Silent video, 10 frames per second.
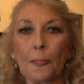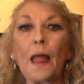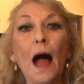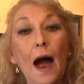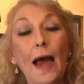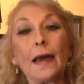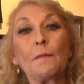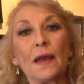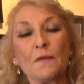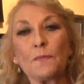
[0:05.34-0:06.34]
Hi,
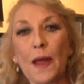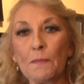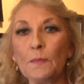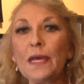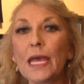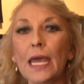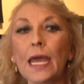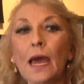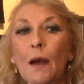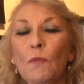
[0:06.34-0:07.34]
my name is Pamela
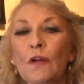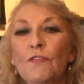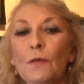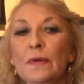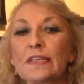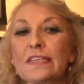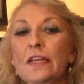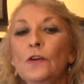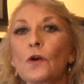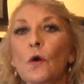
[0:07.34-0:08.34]
McKee. I'm running for Miss
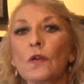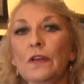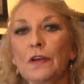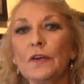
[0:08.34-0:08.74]
Senior Golden